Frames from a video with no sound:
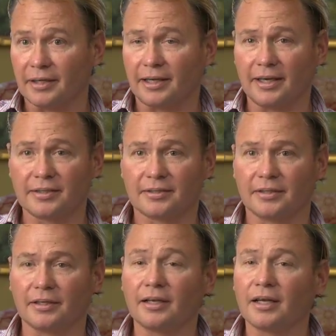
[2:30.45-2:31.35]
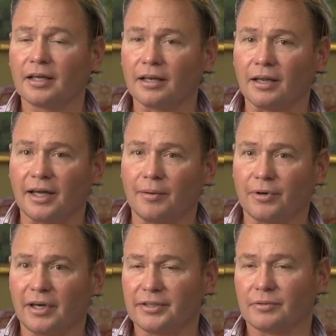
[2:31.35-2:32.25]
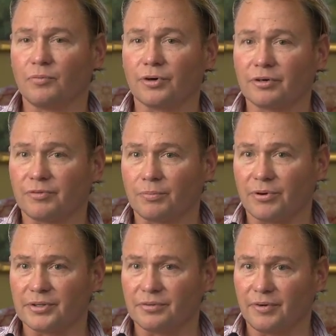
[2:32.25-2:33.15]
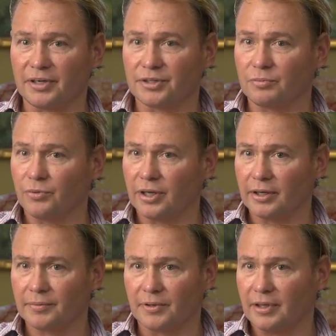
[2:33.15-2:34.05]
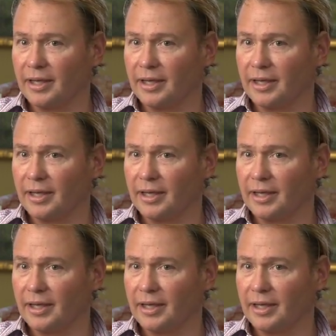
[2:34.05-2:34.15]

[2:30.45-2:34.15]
The Kingston Library has a wonderful preservation wing that